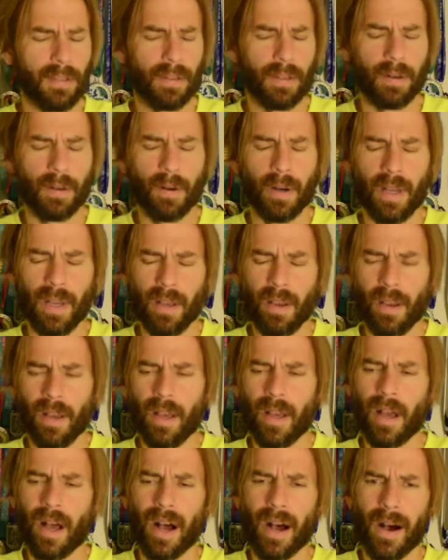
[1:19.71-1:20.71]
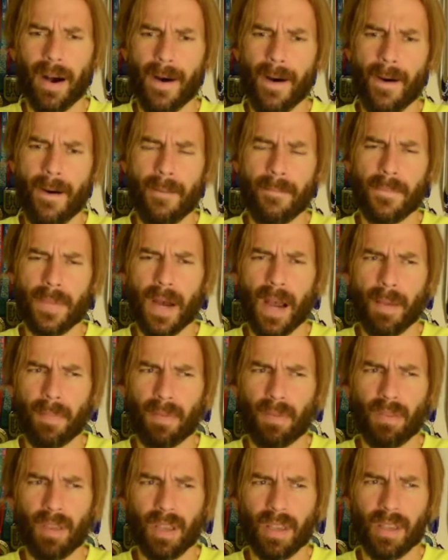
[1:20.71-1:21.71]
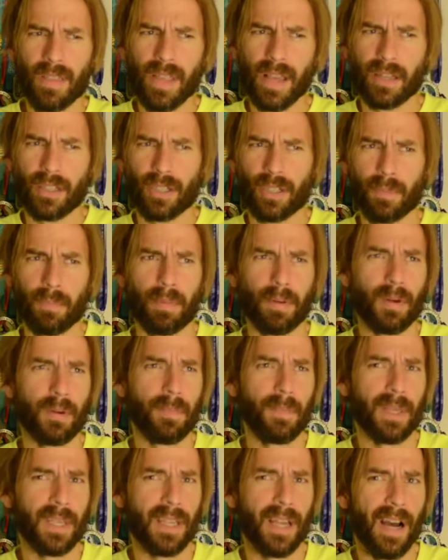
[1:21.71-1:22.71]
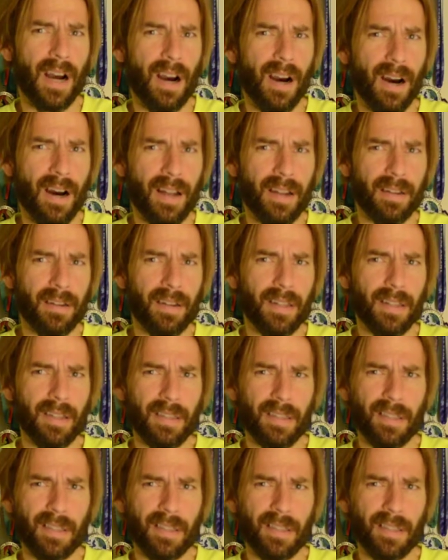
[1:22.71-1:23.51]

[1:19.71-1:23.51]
So I'm thinking that should put me on,